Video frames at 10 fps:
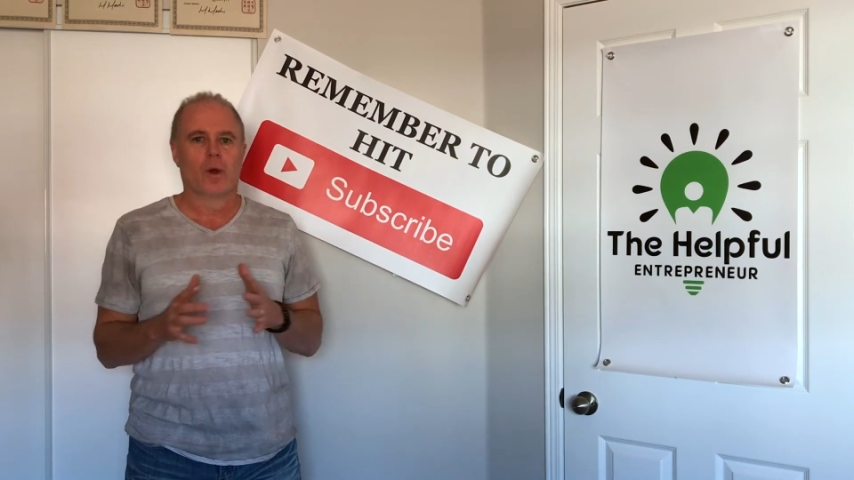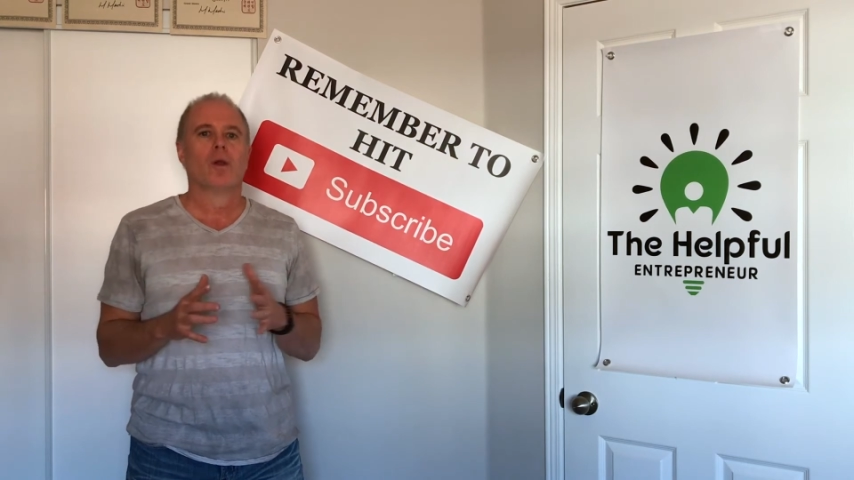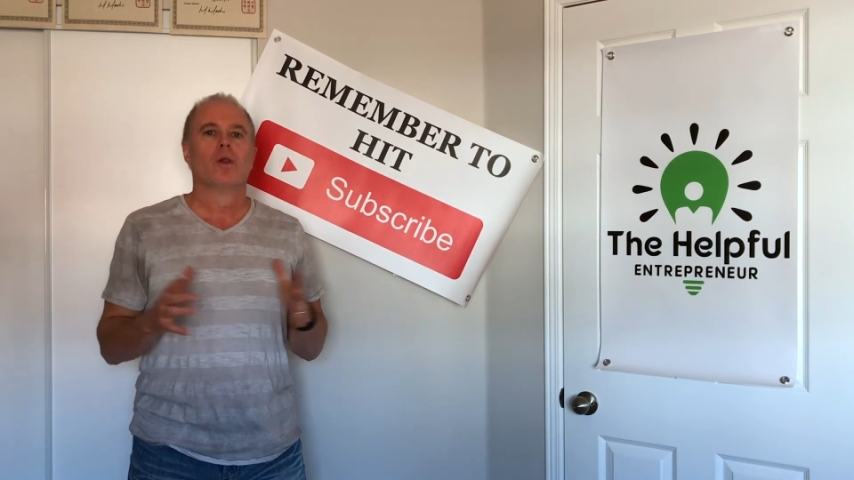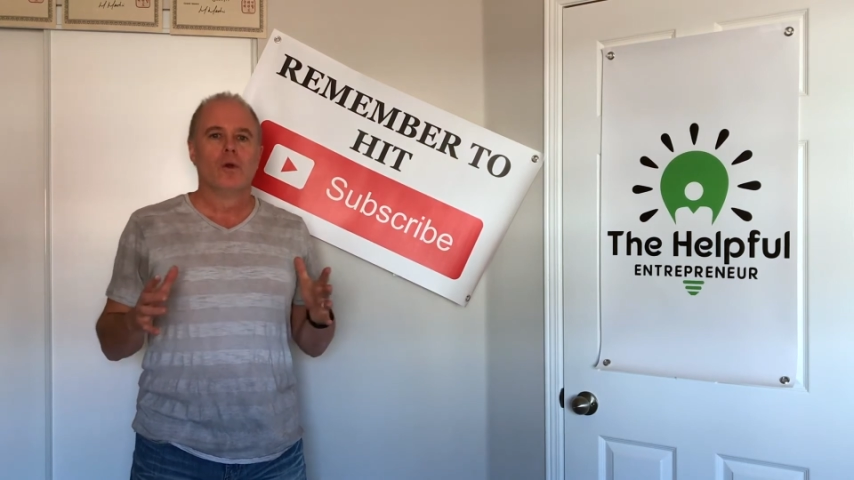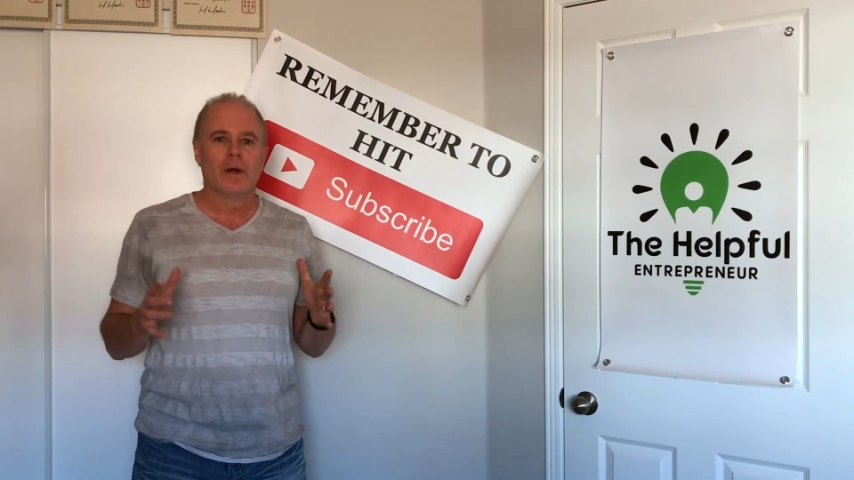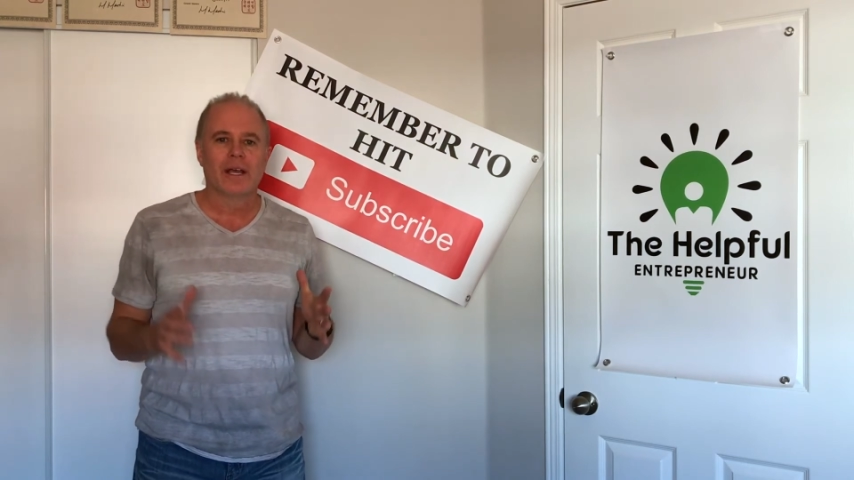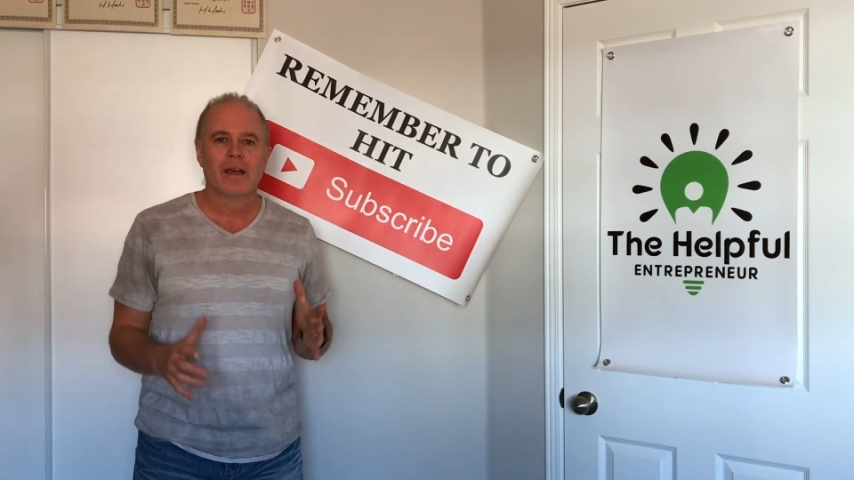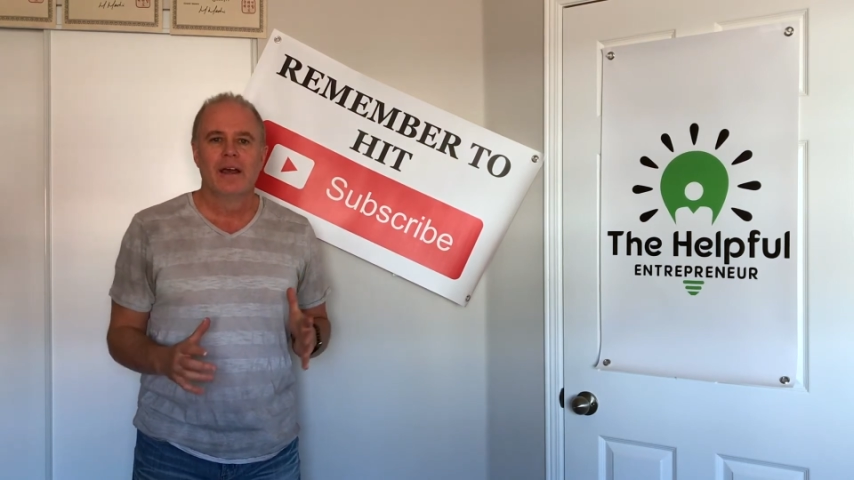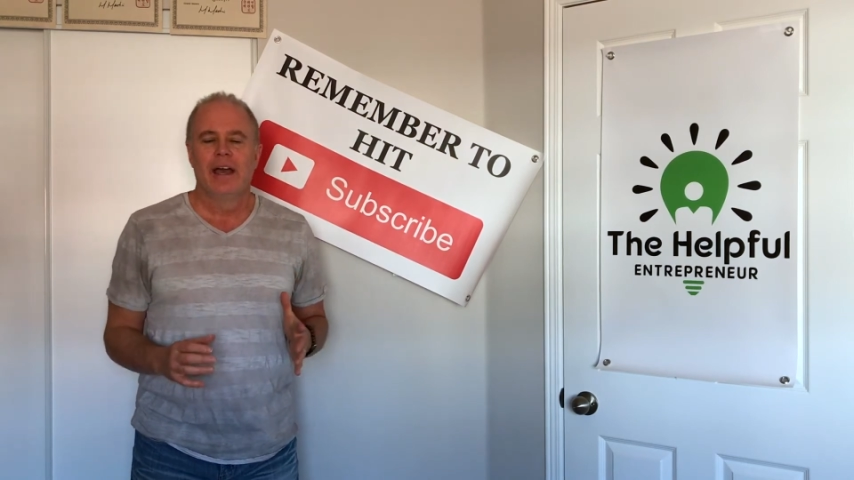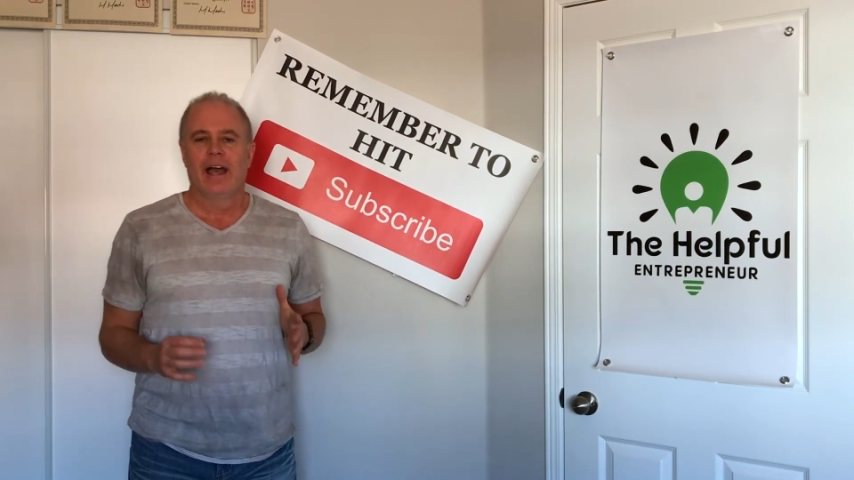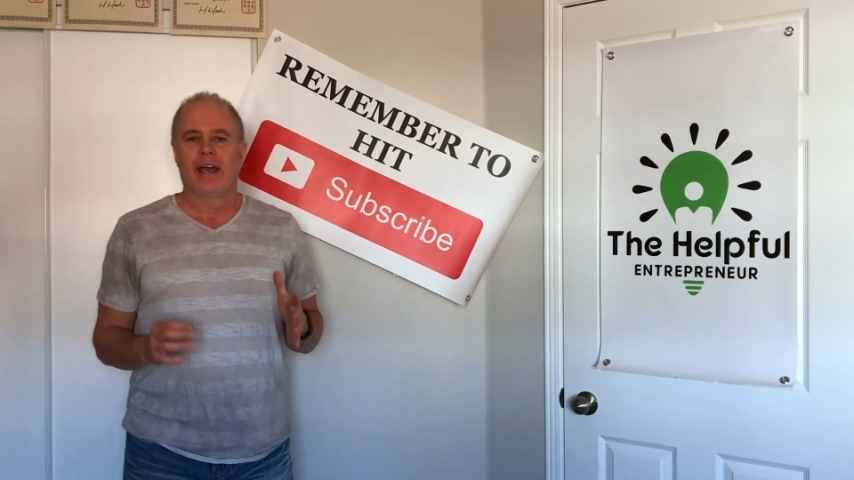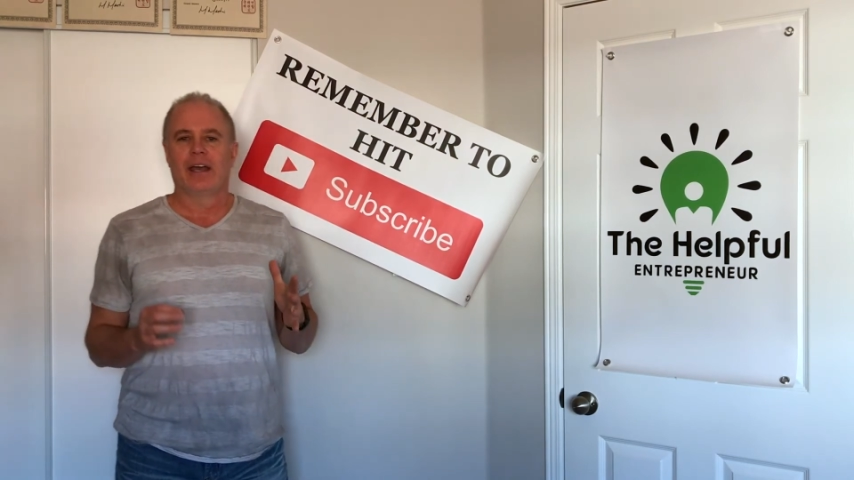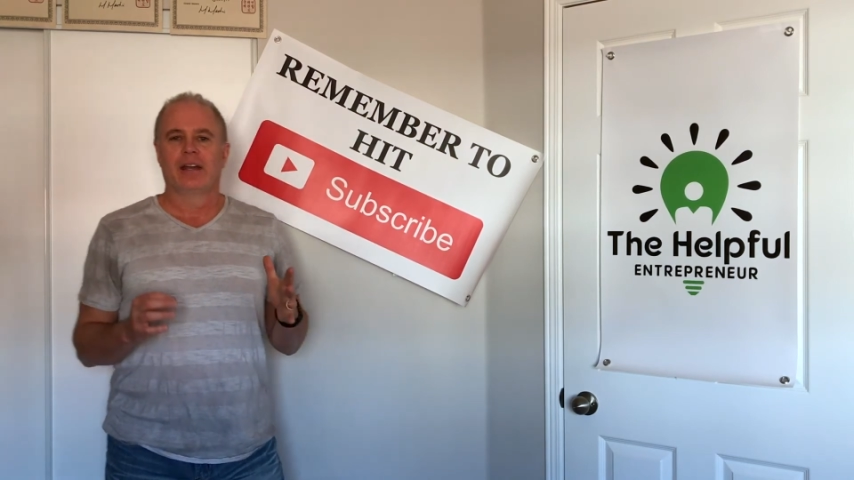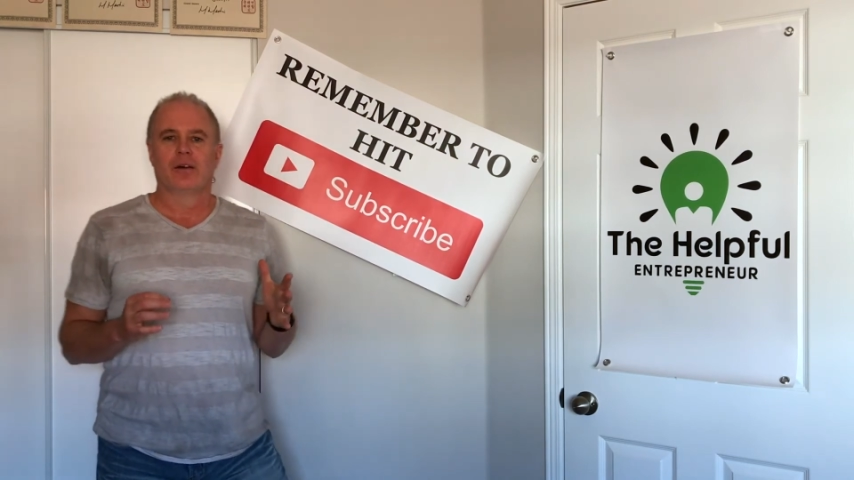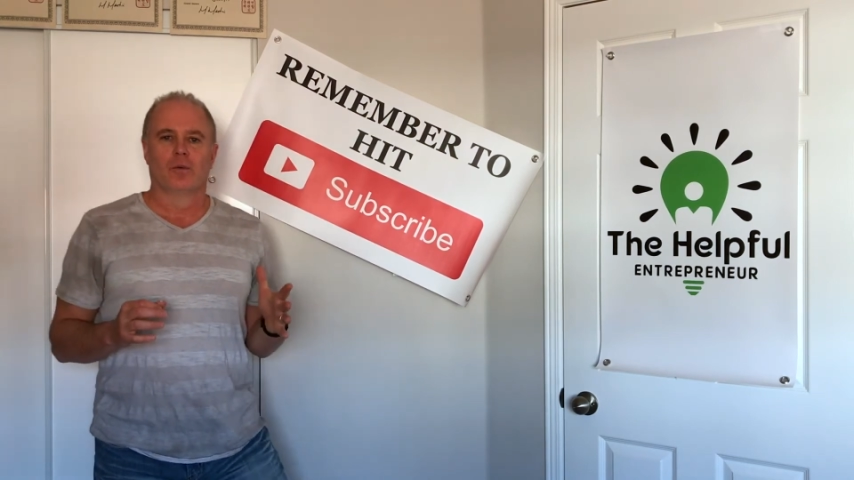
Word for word: We're all learning and uh,